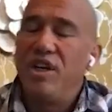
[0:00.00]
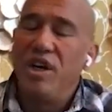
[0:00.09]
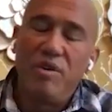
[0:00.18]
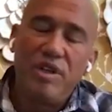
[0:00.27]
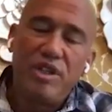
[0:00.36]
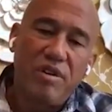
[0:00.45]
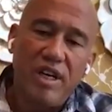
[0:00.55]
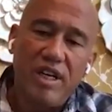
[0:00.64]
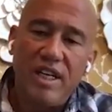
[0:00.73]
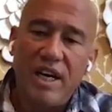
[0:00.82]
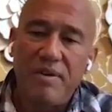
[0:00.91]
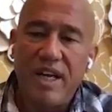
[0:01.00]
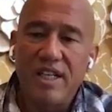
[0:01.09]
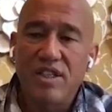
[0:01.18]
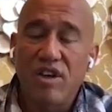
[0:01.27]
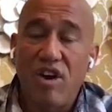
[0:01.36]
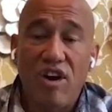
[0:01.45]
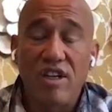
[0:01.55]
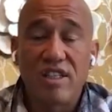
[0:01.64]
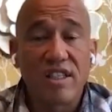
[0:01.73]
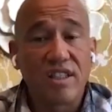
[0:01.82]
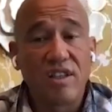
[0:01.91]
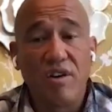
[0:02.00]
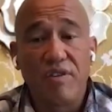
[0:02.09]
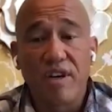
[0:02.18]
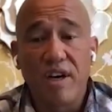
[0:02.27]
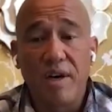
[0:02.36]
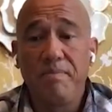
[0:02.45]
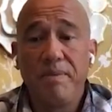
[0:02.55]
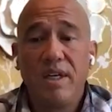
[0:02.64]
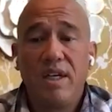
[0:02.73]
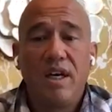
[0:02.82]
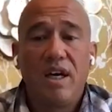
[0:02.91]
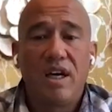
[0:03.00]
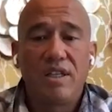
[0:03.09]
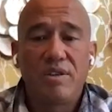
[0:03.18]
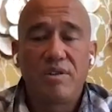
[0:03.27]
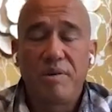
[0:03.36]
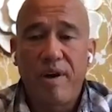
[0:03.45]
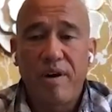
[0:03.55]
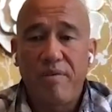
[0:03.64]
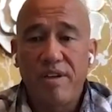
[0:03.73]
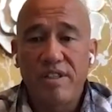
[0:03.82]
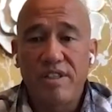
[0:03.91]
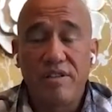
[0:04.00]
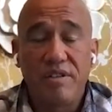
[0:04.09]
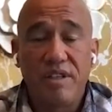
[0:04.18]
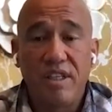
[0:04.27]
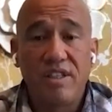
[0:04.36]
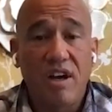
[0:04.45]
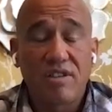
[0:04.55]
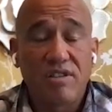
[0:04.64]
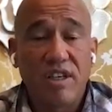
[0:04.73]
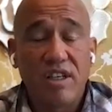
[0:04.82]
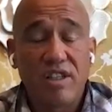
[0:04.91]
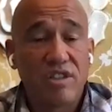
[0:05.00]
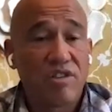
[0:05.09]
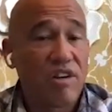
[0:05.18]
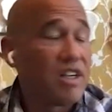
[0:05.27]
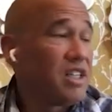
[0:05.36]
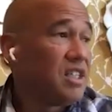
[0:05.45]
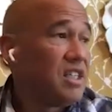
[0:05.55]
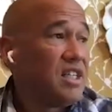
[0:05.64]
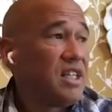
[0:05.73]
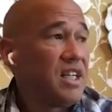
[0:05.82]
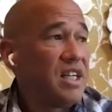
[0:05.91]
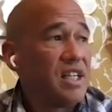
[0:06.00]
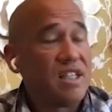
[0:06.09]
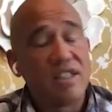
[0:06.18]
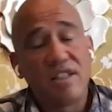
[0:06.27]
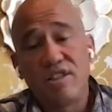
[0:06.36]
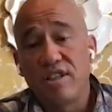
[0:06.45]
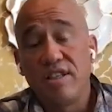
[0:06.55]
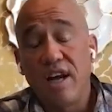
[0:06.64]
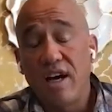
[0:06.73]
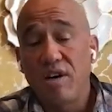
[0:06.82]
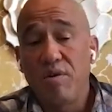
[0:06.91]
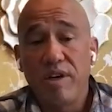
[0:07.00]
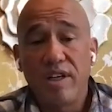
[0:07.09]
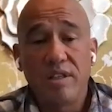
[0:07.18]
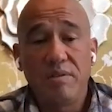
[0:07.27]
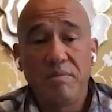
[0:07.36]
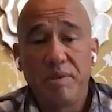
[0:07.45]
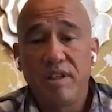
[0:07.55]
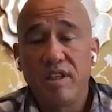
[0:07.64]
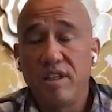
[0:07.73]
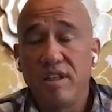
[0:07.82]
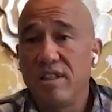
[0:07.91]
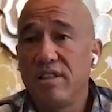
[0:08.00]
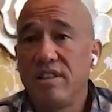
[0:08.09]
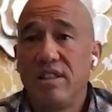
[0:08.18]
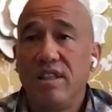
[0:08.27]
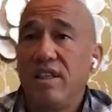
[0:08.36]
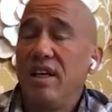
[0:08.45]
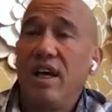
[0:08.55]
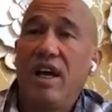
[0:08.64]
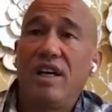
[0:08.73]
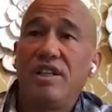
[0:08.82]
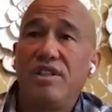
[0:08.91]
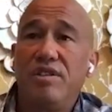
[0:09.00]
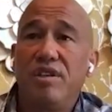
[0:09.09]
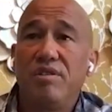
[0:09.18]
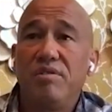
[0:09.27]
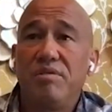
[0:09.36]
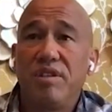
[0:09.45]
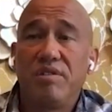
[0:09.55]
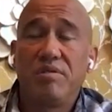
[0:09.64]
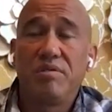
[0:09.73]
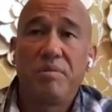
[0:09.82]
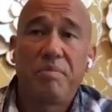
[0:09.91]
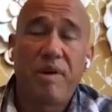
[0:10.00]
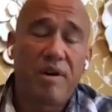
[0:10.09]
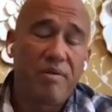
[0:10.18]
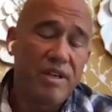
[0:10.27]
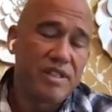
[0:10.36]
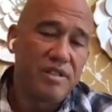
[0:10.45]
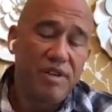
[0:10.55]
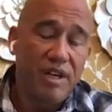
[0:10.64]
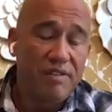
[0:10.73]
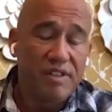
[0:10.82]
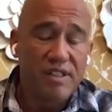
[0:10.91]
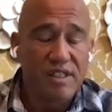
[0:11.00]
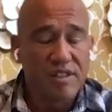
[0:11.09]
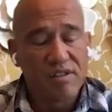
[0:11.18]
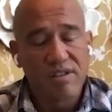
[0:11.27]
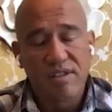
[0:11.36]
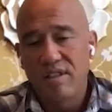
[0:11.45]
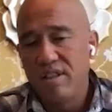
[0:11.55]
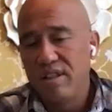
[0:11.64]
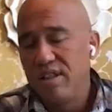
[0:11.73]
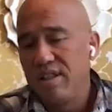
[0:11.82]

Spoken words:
In training, I would guess the hardest thing to overcome during pararescue indoctrination training is just not quitting, because as pararescue Navy SEALs,